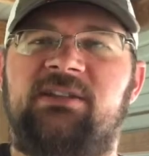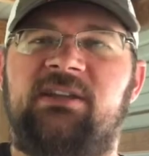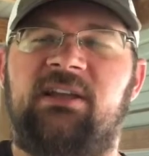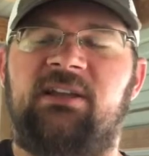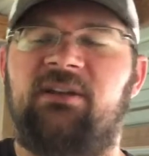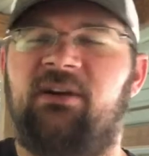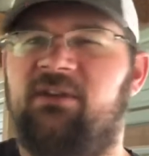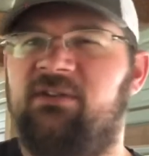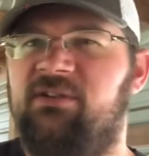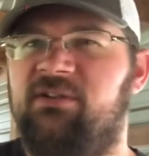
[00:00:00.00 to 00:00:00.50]
It
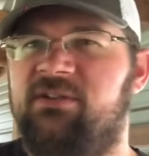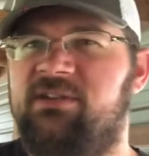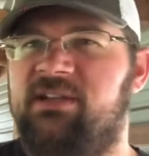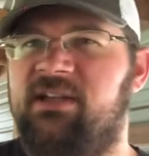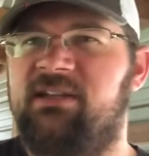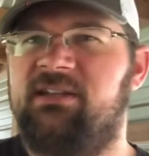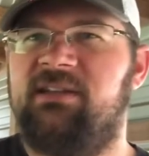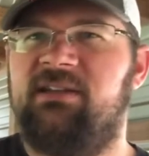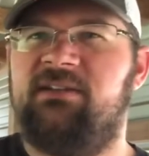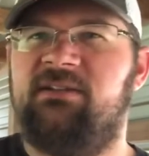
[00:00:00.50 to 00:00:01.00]
all looks
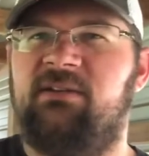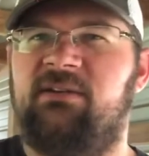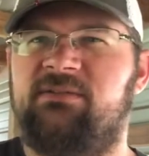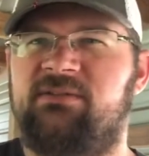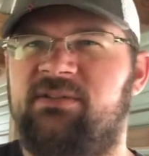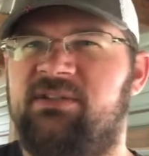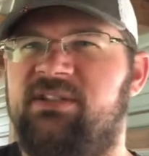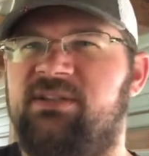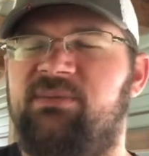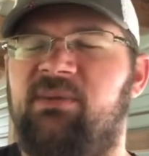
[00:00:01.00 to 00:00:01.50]
like the adult,
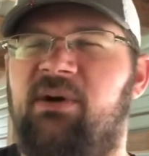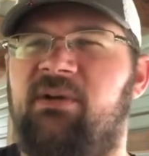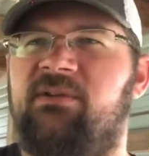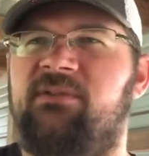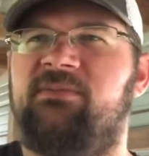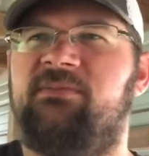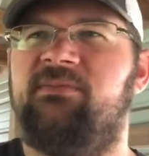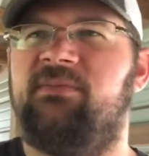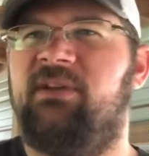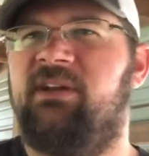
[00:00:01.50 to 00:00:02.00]
just
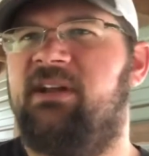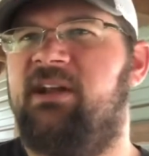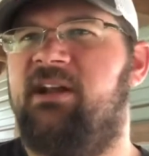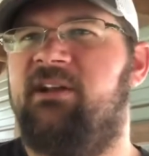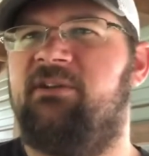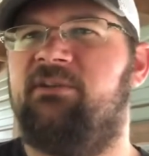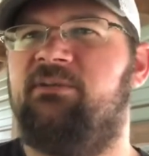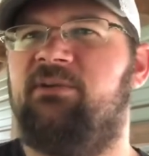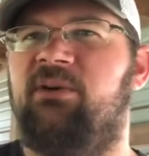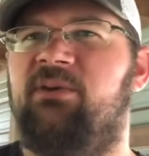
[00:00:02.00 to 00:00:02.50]
smaller, and it kind
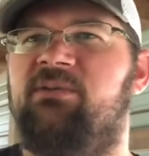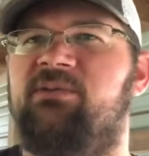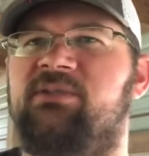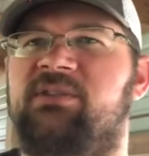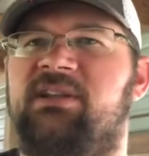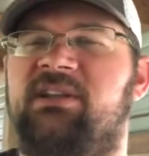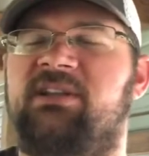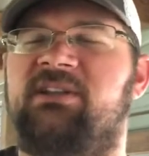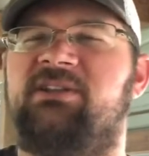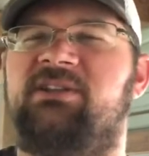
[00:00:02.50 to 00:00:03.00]
of grows
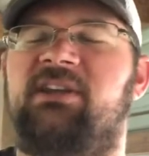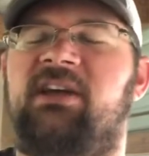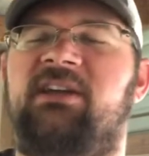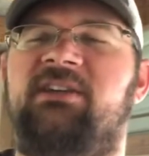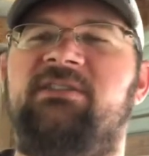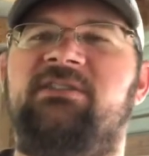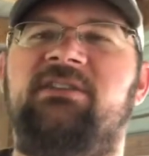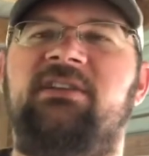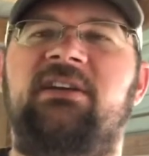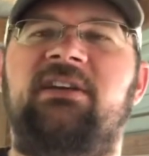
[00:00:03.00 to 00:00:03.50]
in each
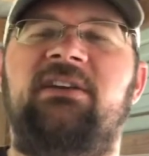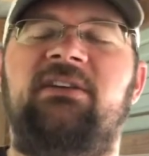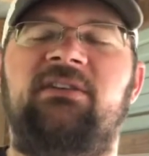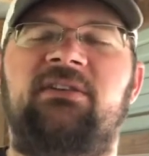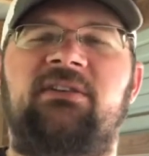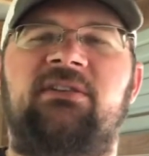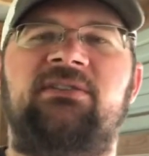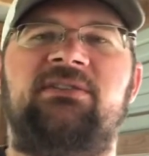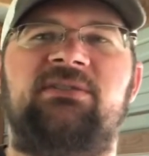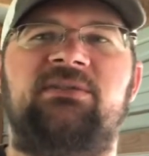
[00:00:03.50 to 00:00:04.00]
stage. You can
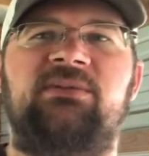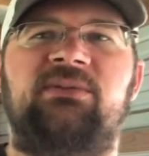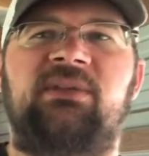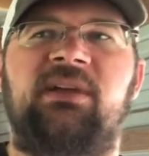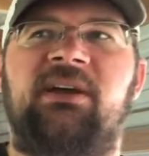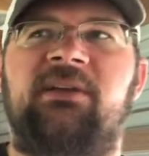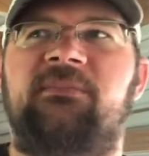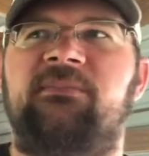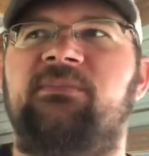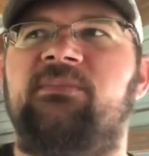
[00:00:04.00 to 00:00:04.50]
also do
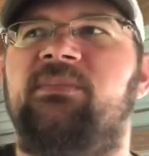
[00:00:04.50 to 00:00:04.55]
that.